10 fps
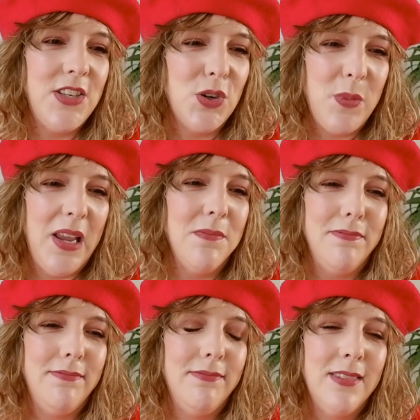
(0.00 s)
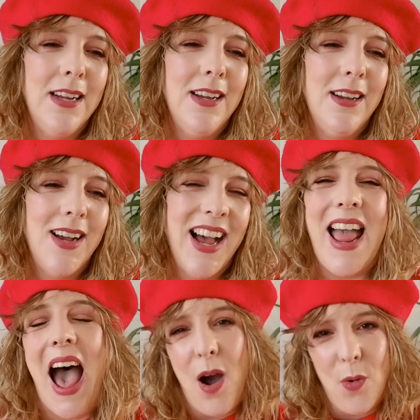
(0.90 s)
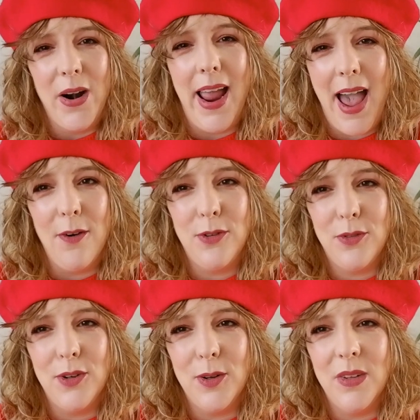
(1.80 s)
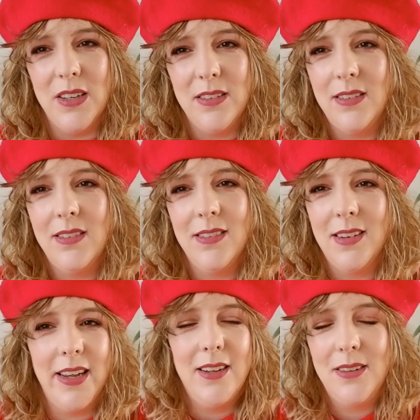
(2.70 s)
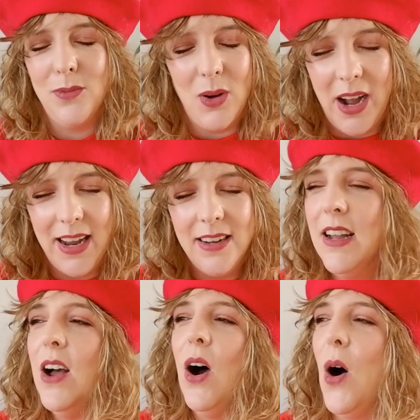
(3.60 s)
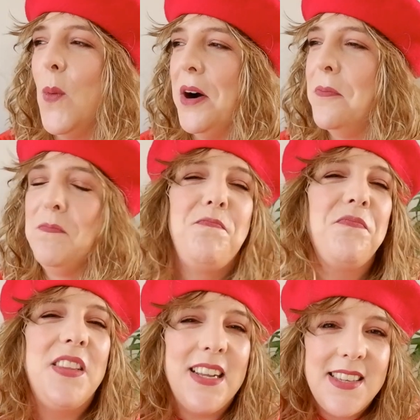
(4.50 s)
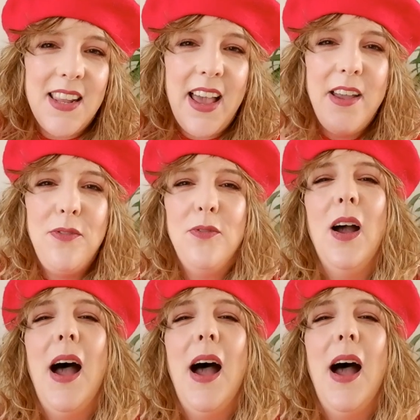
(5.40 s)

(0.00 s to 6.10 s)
it took me an hour and a half to film this. Like, why? Oh well. That's life.